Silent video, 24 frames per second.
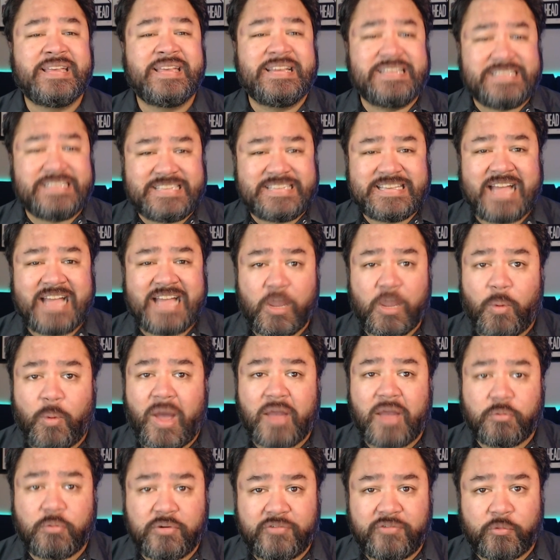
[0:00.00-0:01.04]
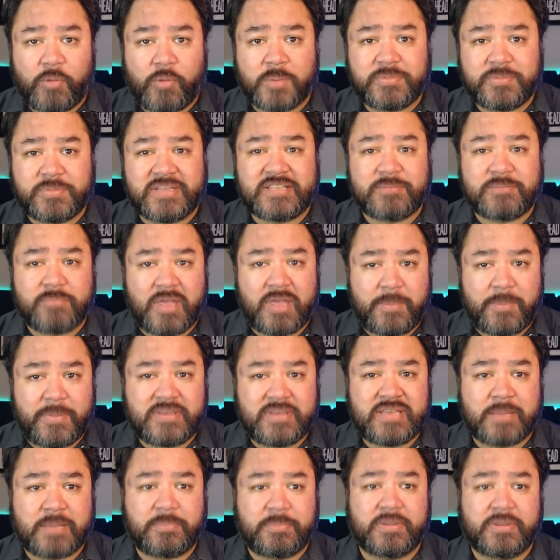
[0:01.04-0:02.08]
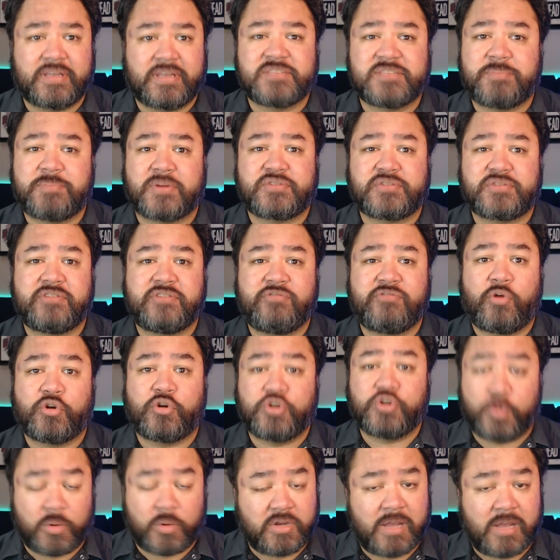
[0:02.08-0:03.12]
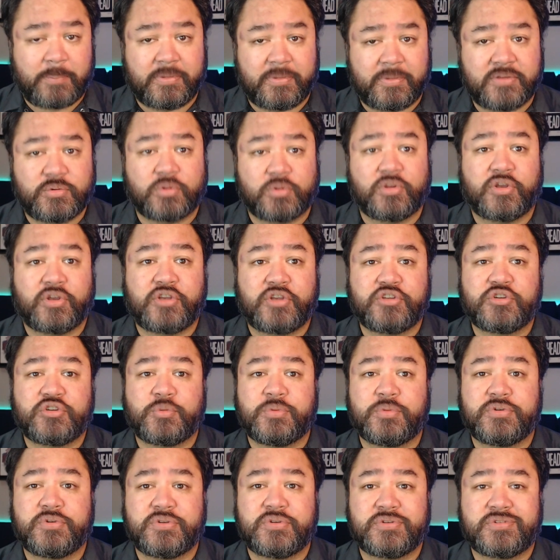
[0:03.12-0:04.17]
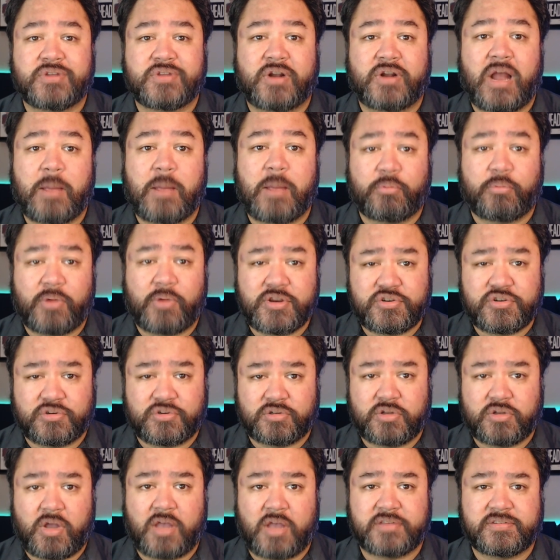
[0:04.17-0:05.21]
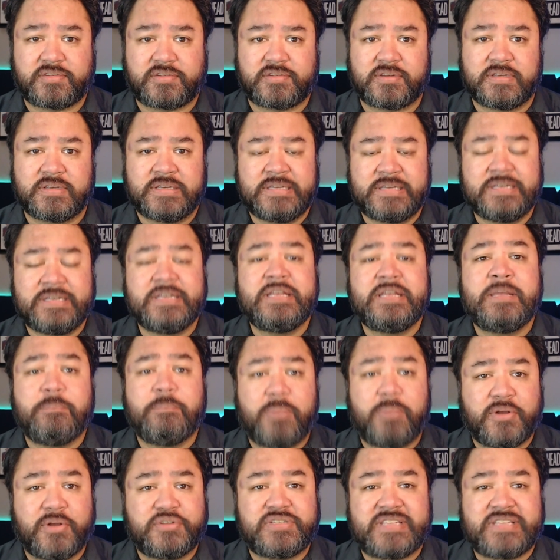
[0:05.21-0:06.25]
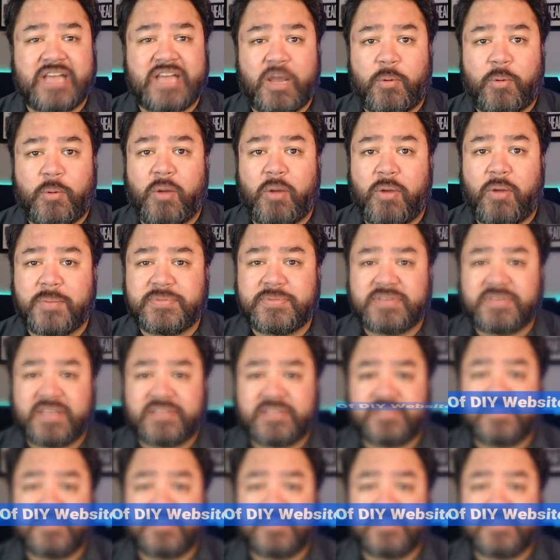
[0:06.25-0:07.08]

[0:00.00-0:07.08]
DIY roofing websites may be tempting, especially for newer companies who are looking to reduce their operational costs, but DIY websites